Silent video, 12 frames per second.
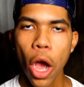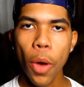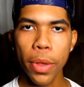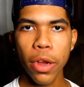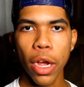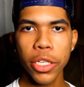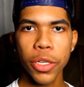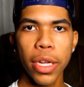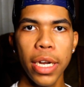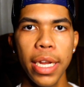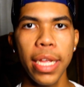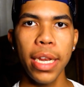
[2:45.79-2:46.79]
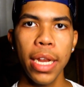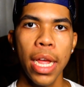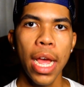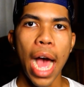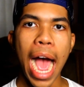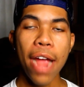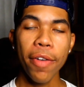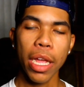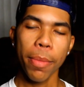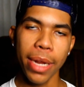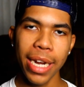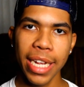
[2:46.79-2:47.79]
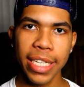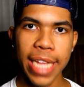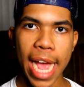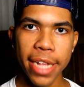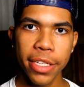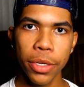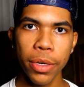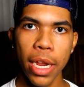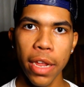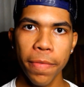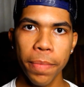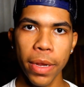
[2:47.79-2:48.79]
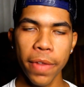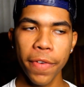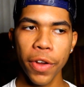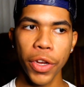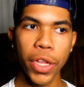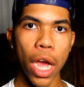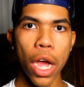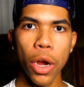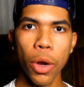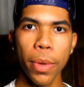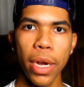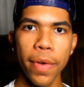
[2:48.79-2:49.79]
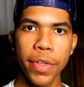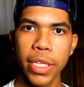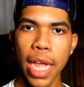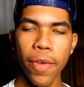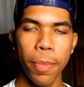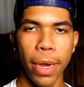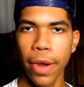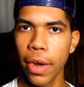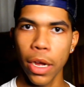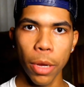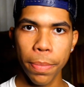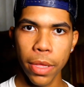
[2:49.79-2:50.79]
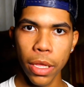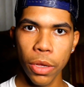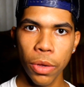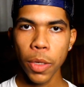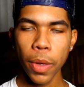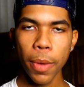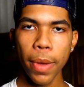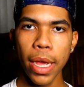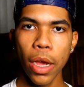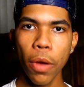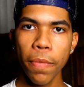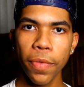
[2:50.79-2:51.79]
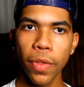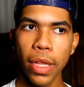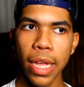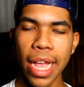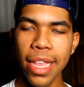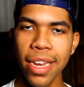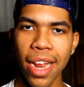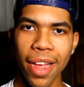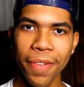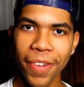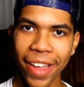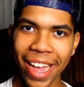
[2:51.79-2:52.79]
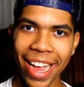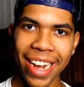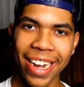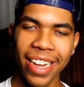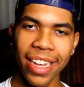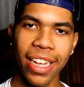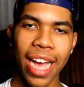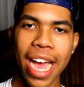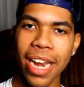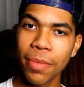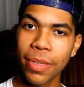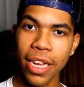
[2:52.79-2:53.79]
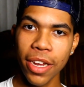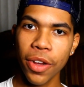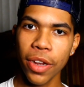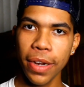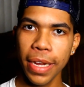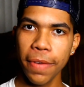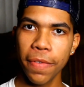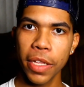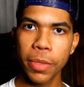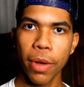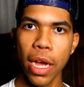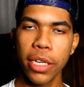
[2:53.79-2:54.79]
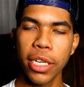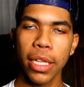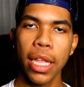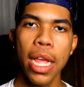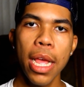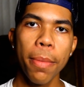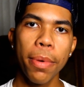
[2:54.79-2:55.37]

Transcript: Oh, and you're also going to need, I recommend an X-Acto knife, but if you're young or whatever, just have a parent help you. So anyway, hopefully I did not forget any items that you're going to need for this project.